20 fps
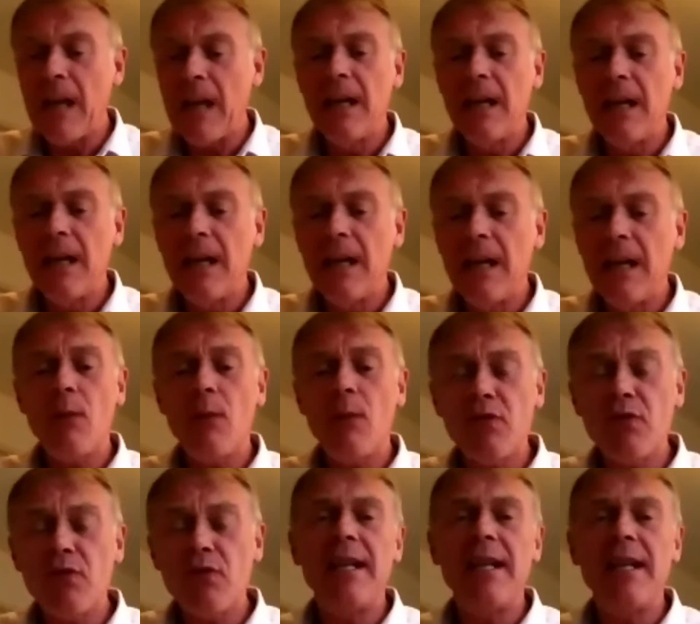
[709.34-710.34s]
And I was
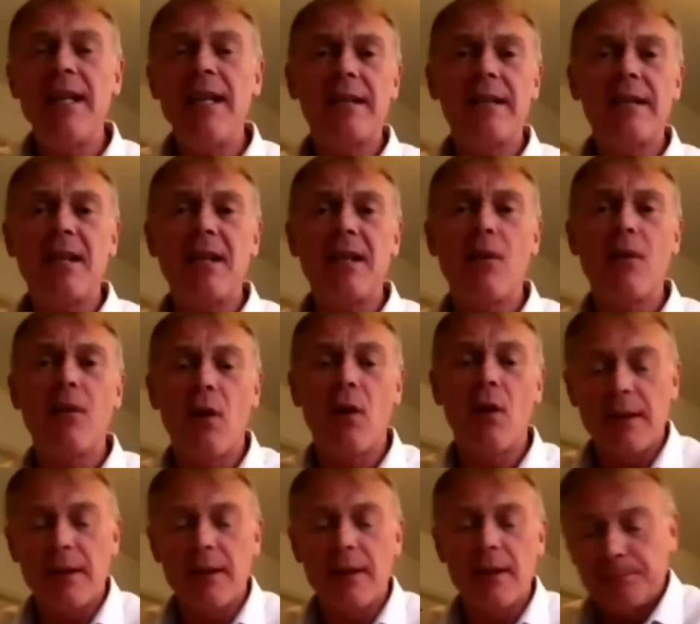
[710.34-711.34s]
really steeped in the
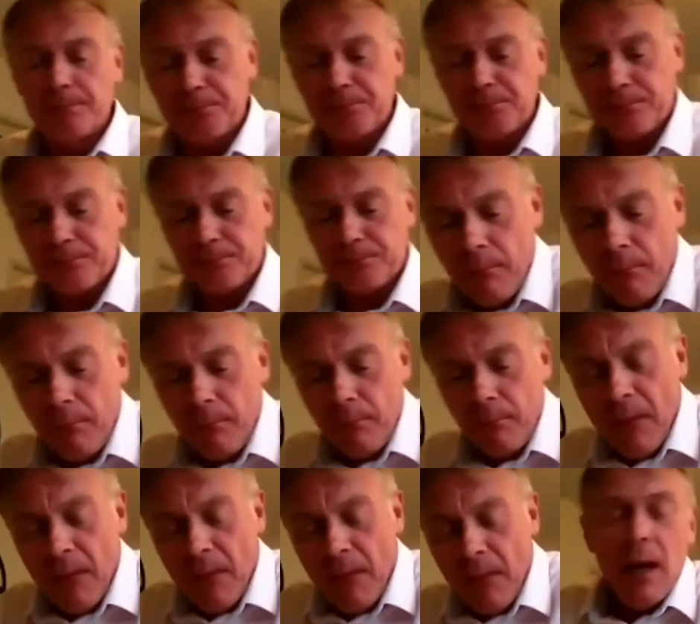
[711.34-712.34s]
world.
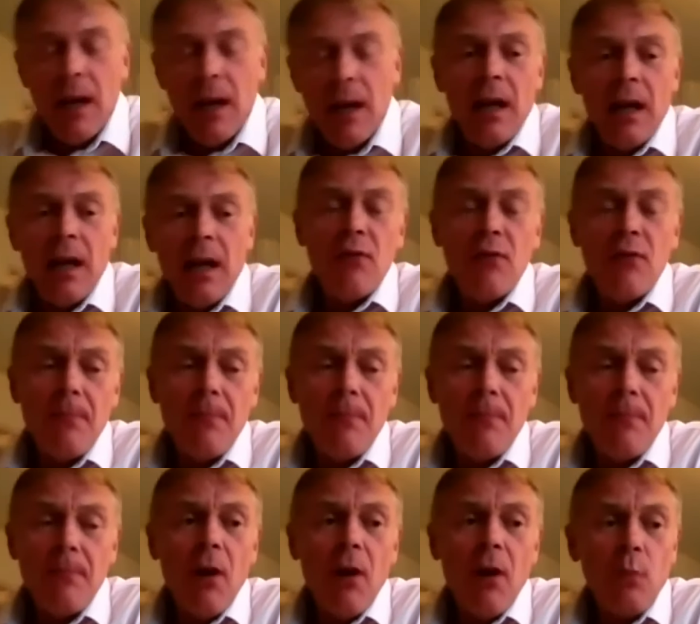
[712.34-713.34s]
I remember
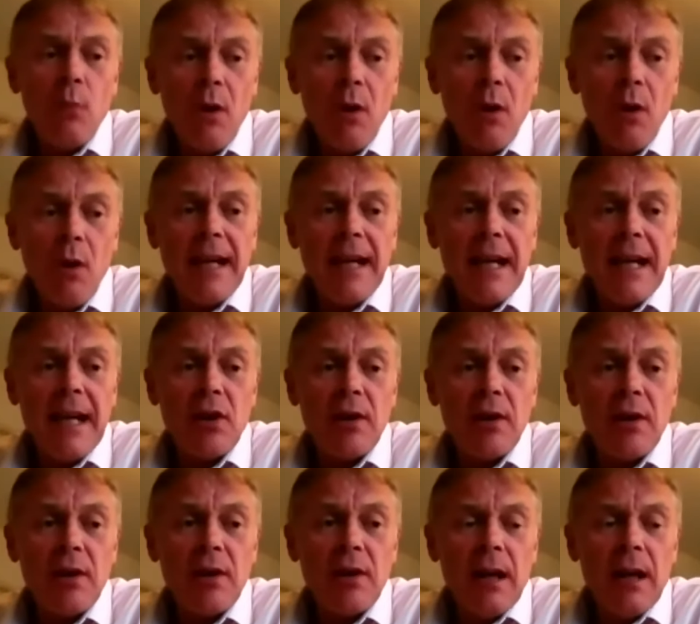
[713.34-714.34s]
on one
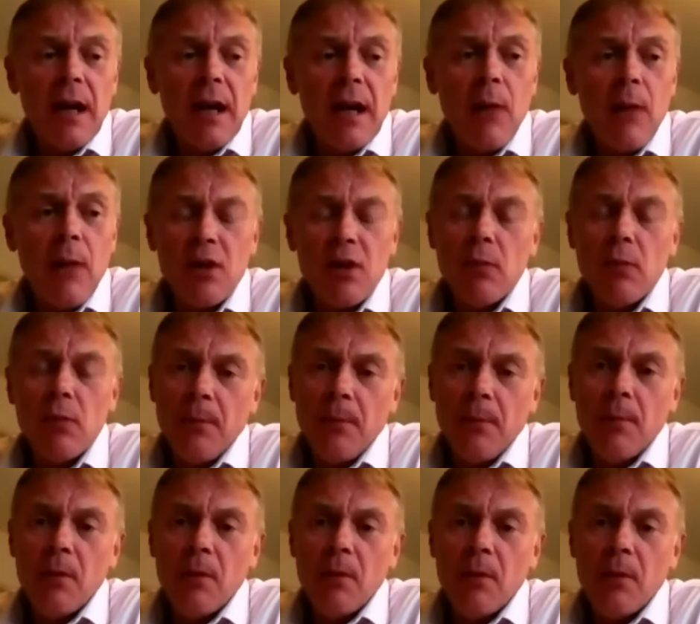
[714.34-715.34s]
occasion, I went to a
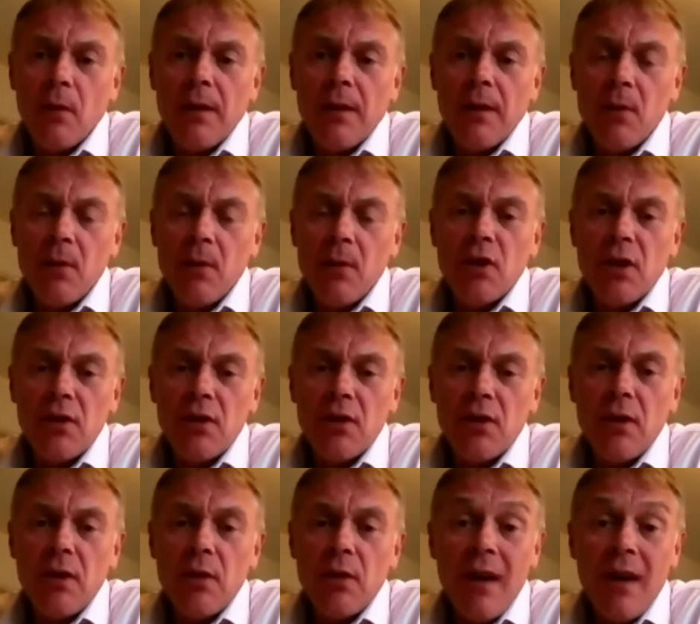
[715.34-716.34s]
pub called the Punch and
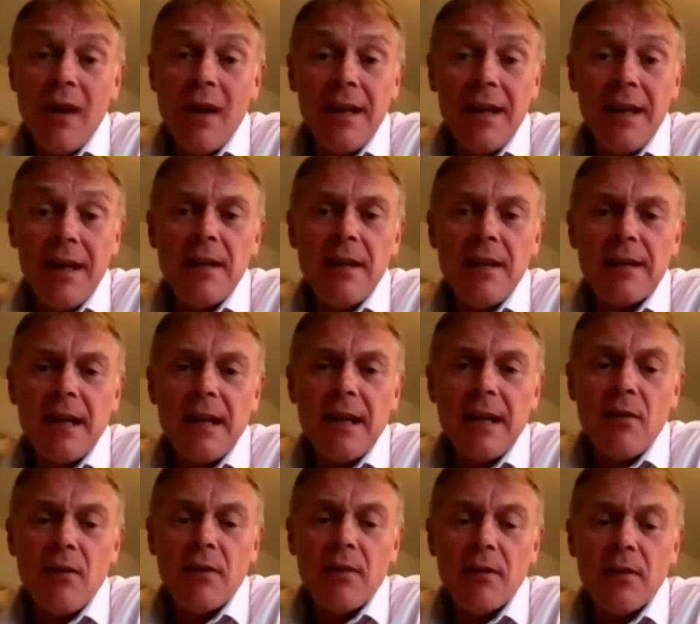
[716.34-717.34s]
Judy, right in the center
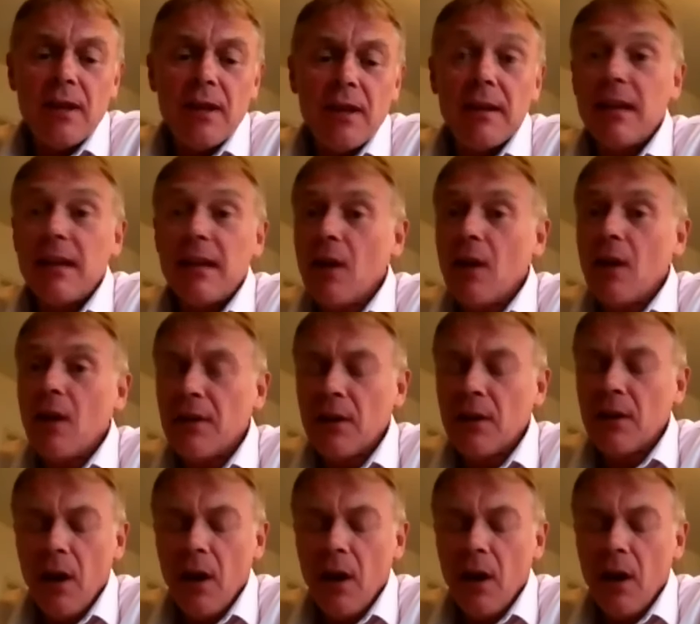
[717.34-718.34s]
of London in
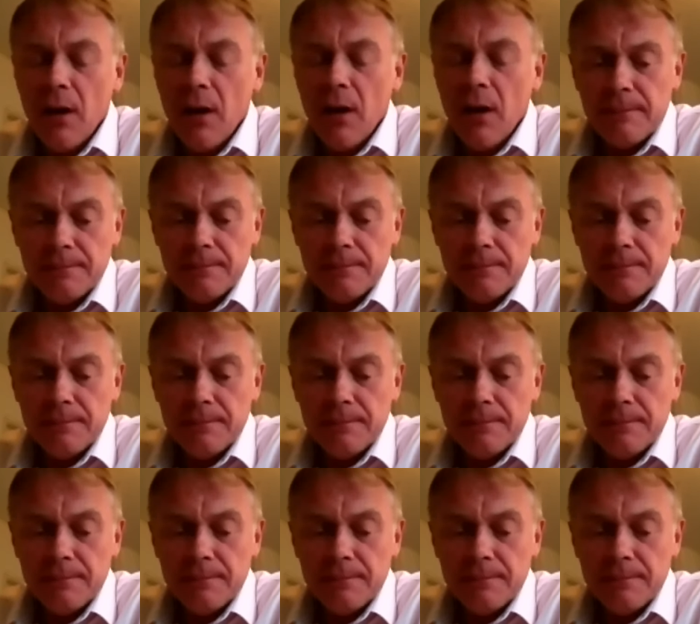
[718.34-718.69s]
Covent Garden.